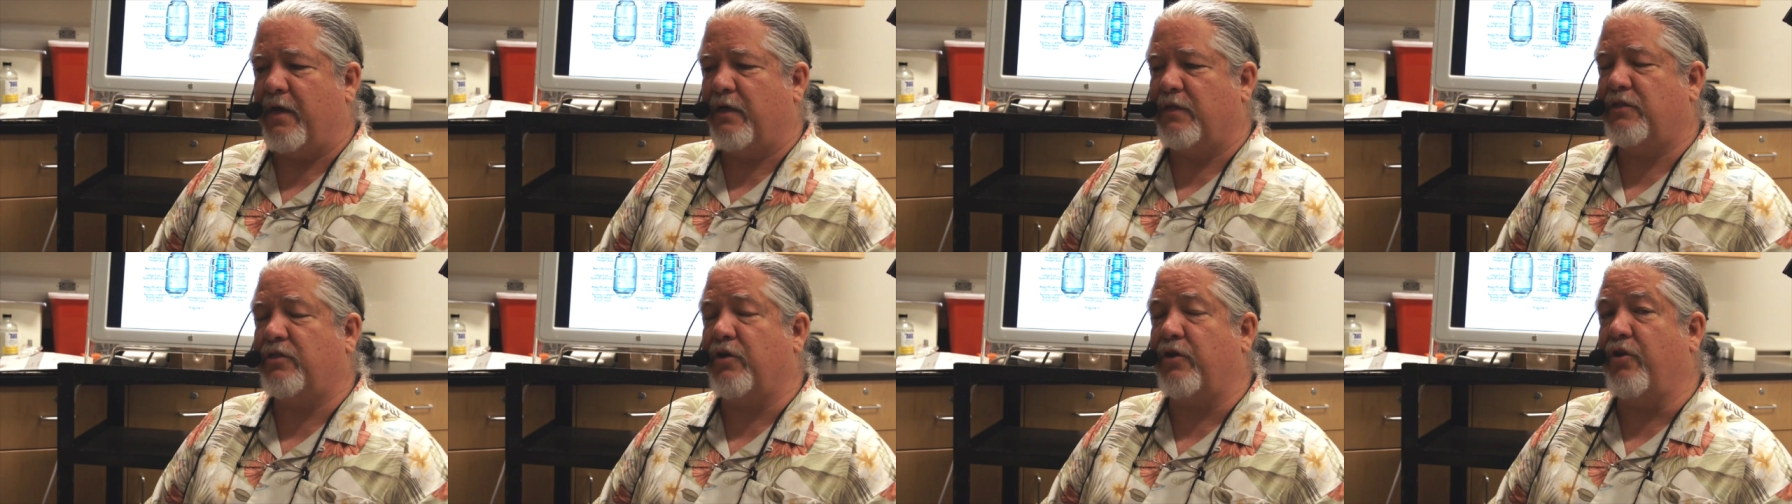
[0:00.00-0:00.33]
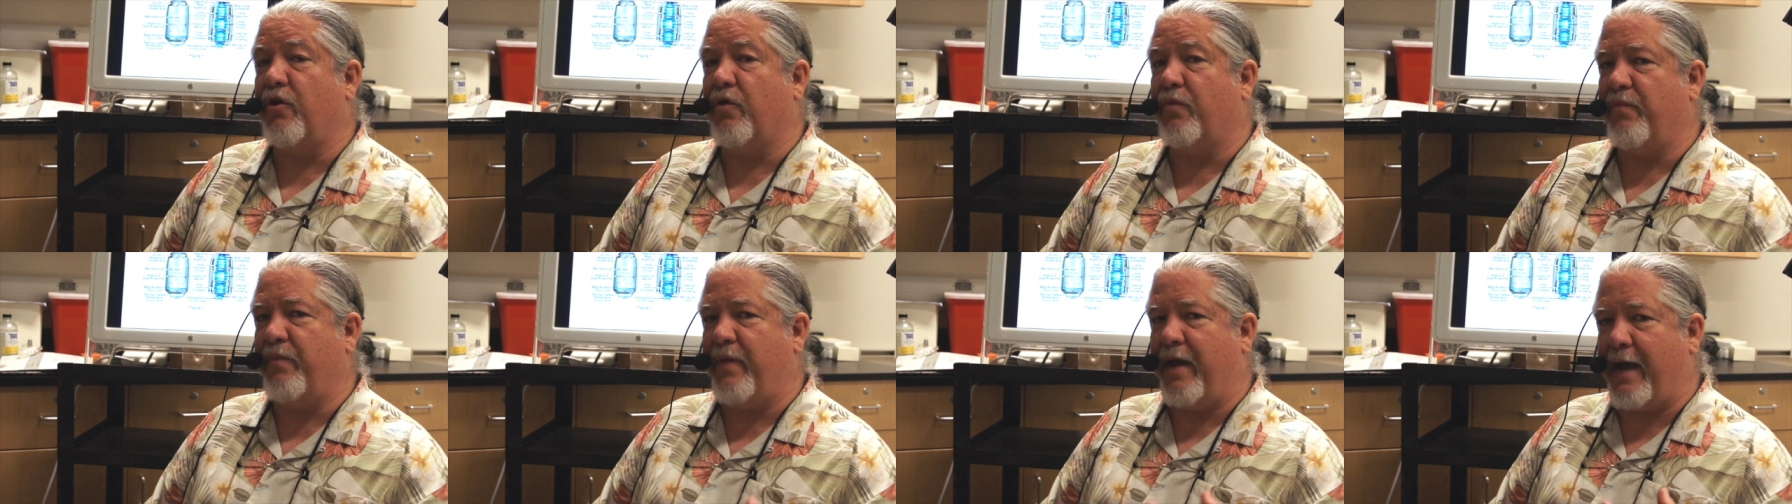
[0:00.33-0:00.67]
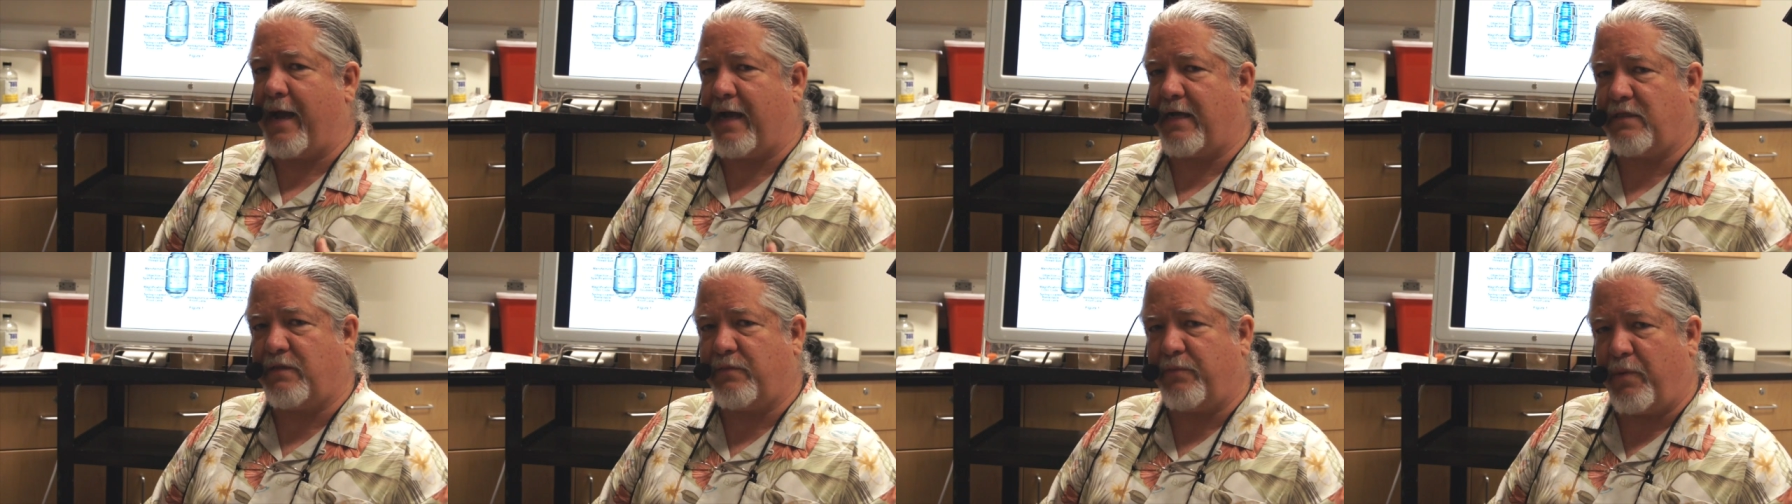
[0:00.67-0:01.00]
So your
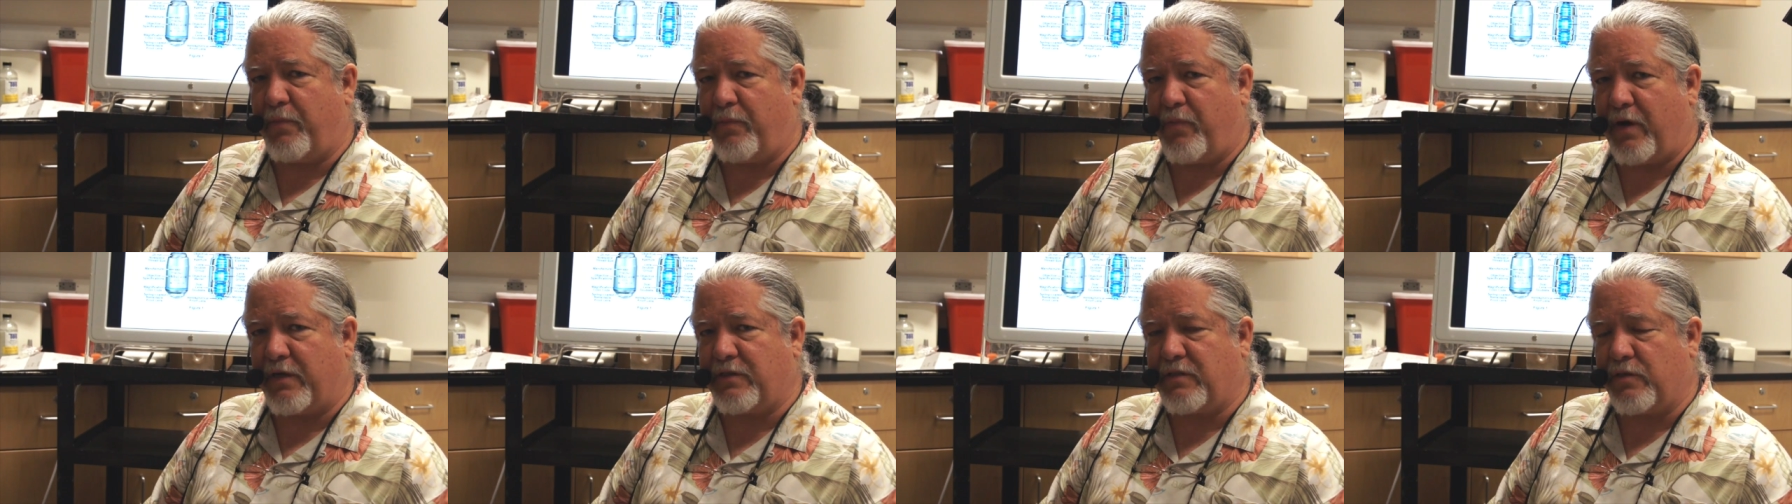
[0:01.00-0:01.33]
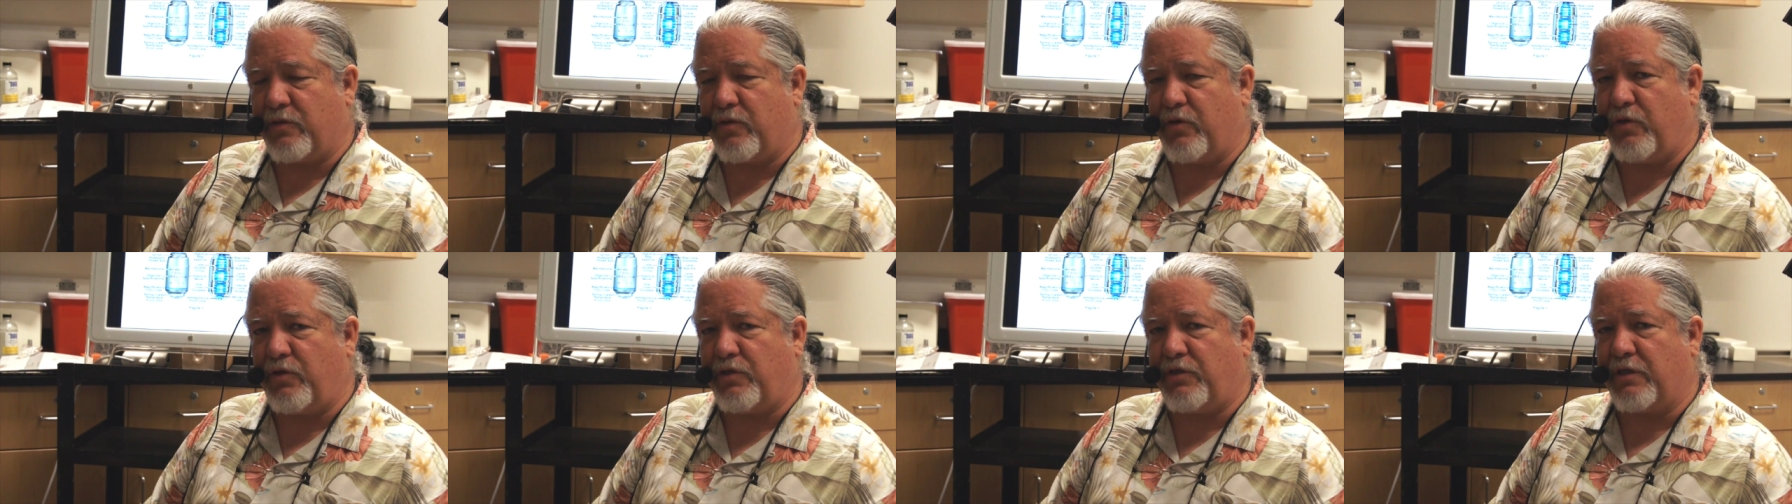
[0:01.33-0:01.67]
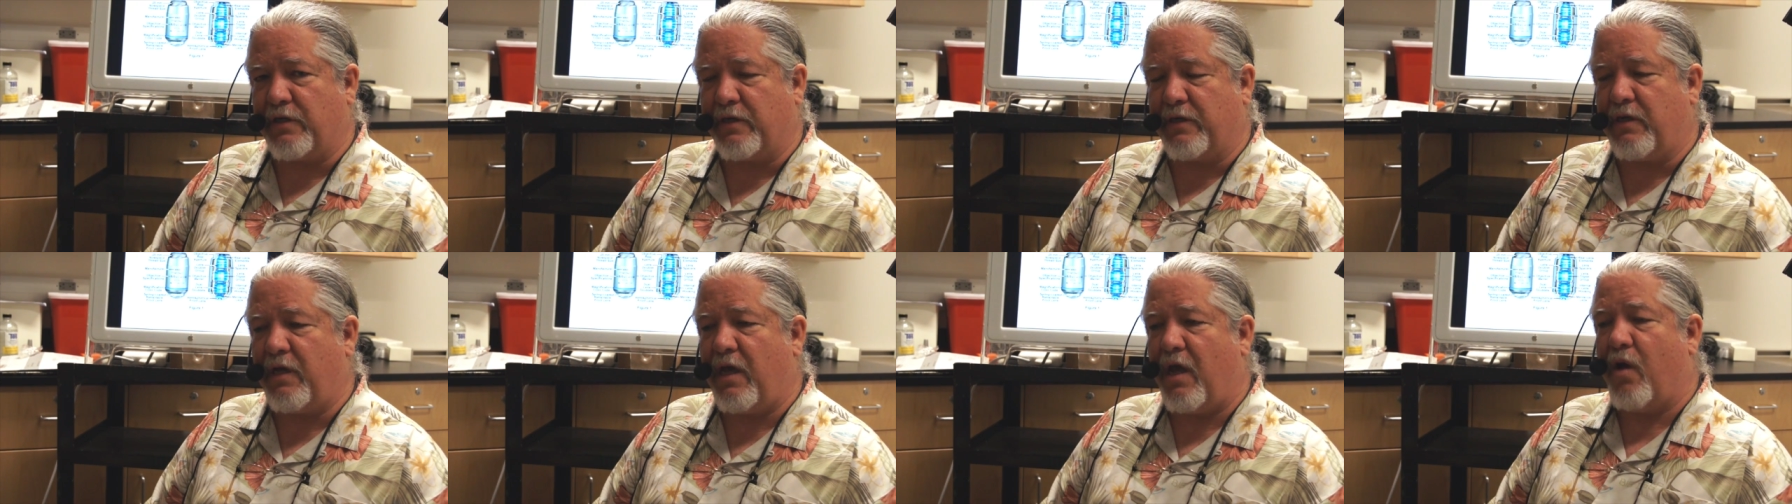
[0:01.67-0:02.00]
maximum
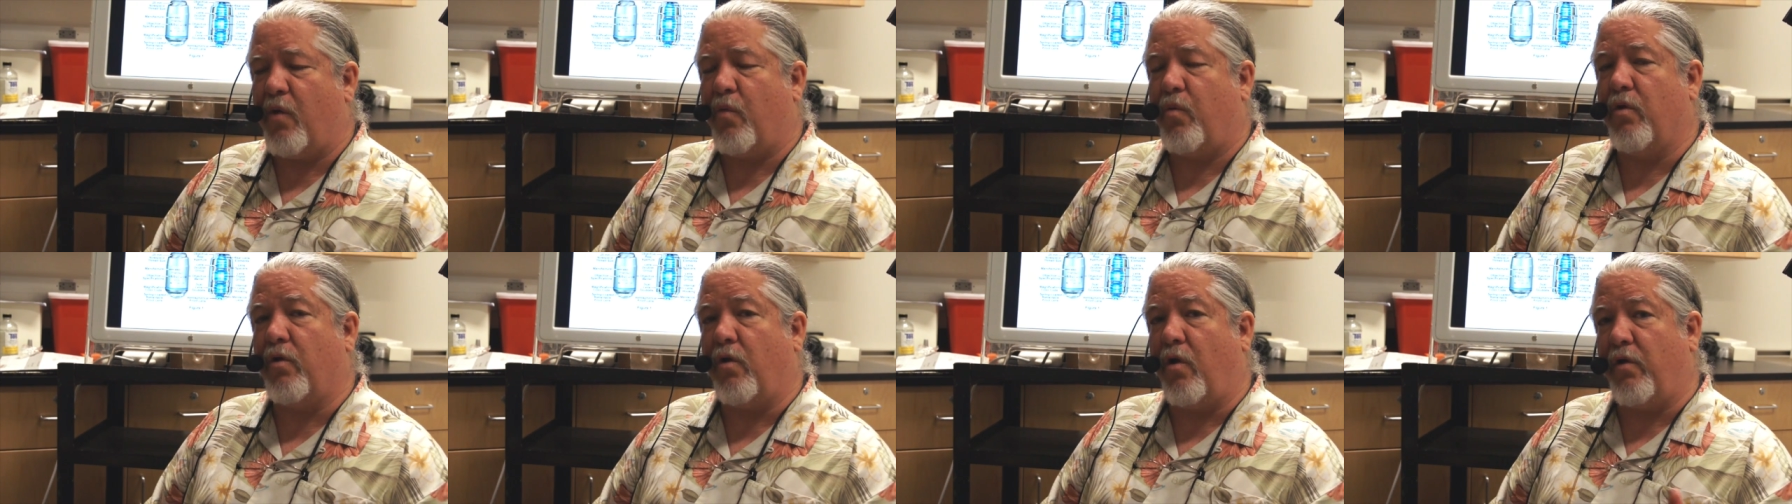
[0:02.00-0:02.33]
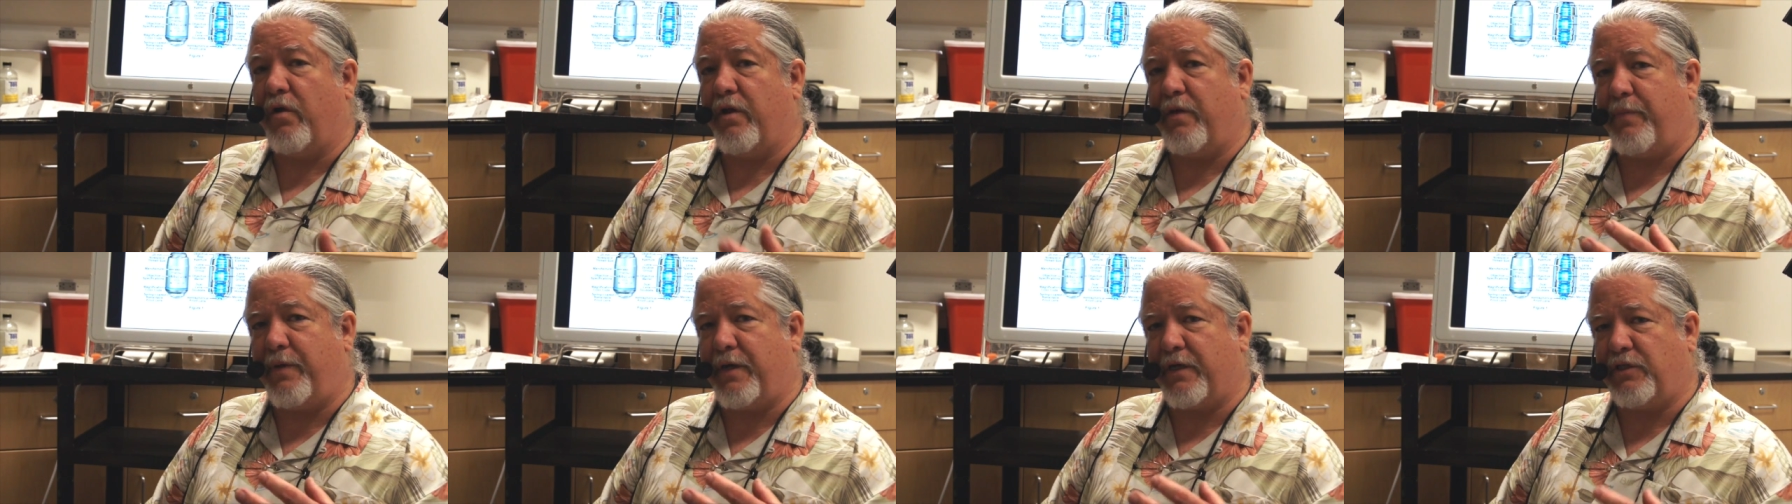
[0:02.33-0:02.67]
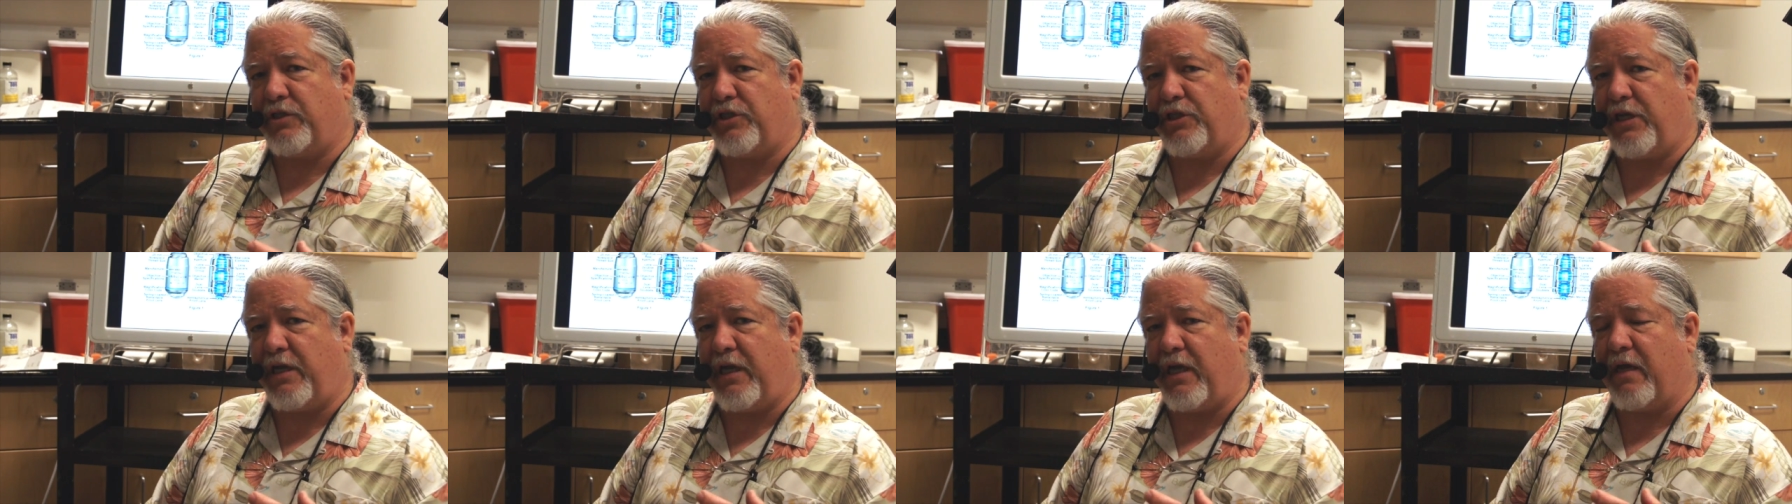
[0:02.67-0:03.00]
resolution will only be
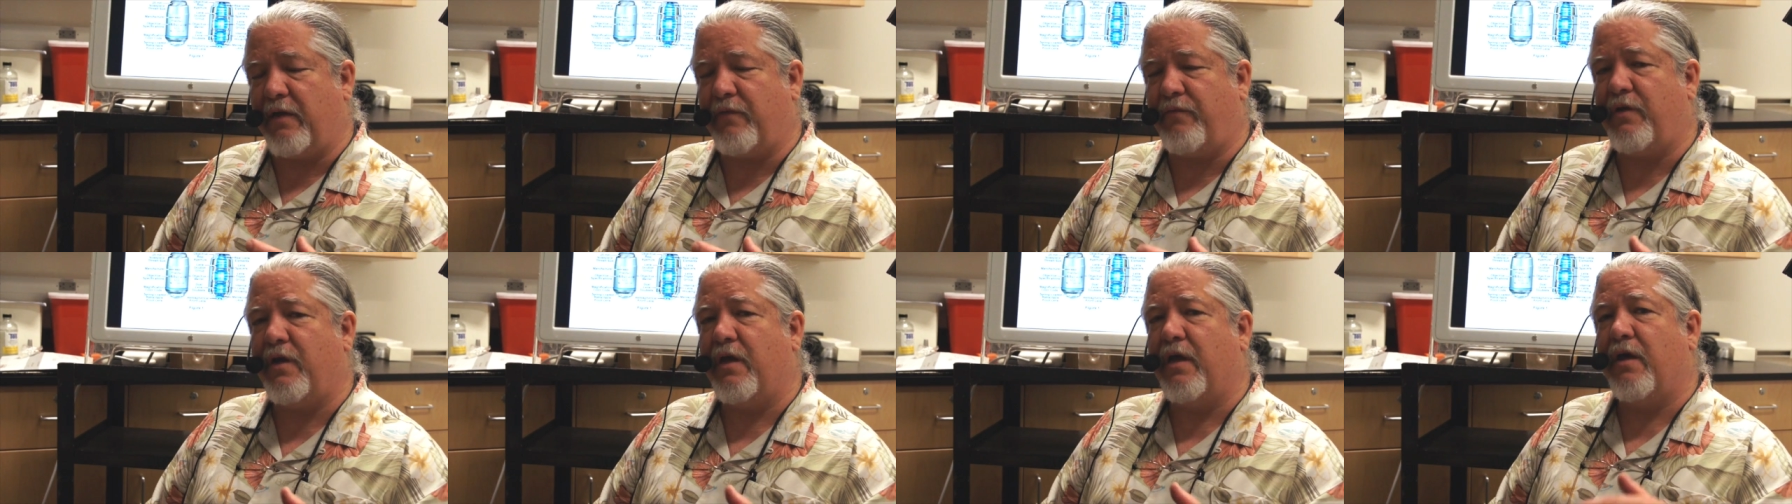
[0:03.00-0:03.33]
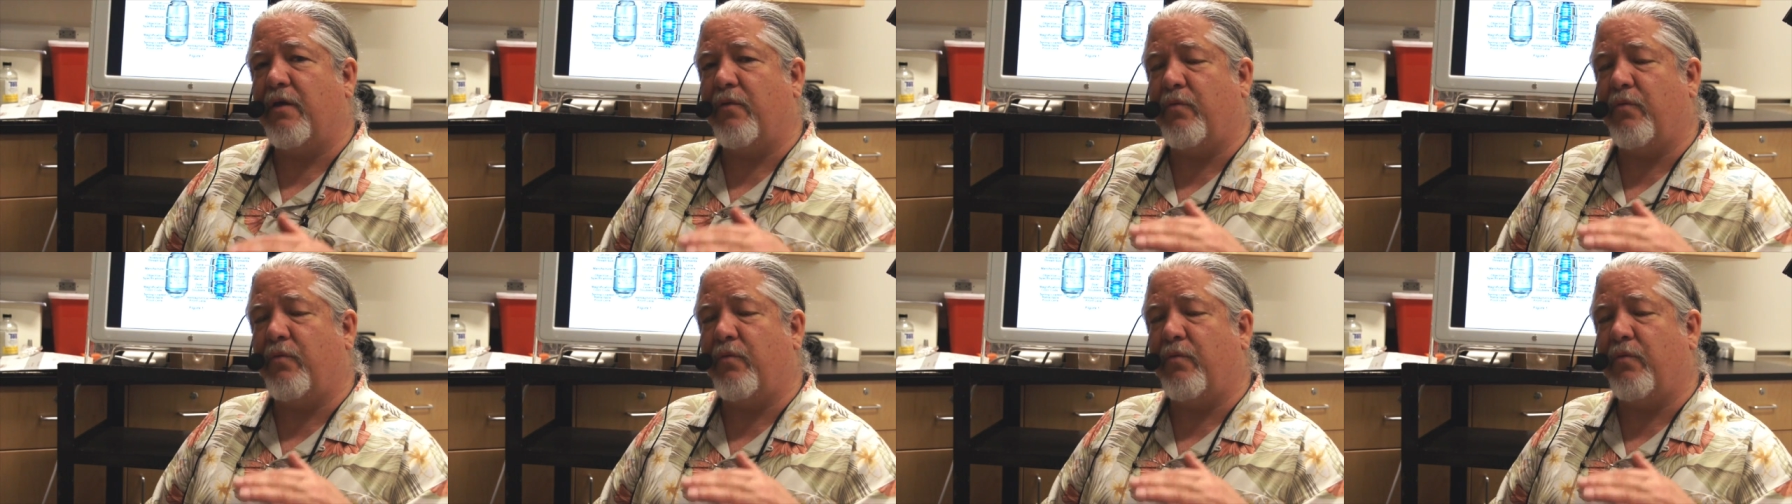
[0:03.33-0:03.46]
achieved